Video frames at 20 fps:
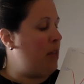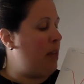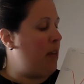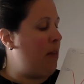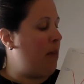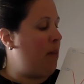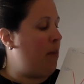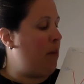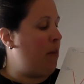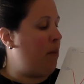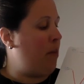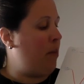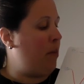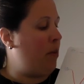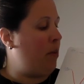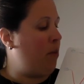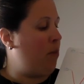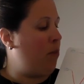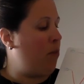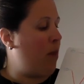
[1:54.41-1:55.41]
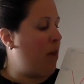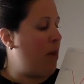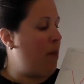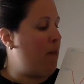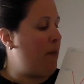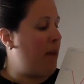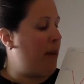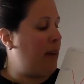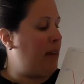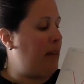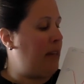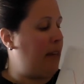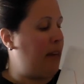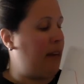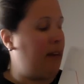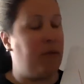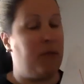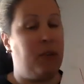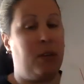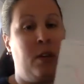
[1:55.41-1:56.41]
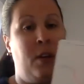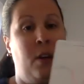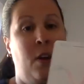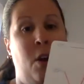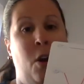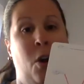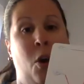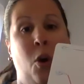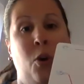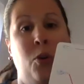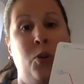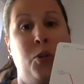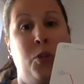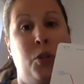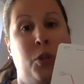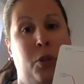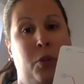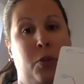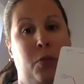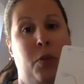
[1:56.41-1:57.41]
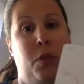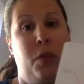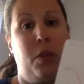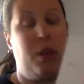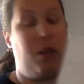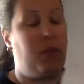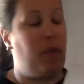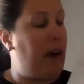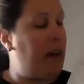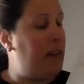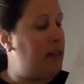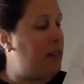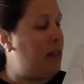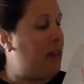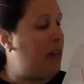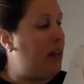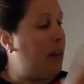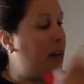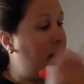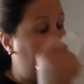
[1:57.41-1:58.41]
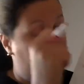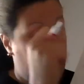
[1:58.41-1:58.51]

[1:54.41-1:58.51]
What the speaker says: and then we pull it right back down to the grass line.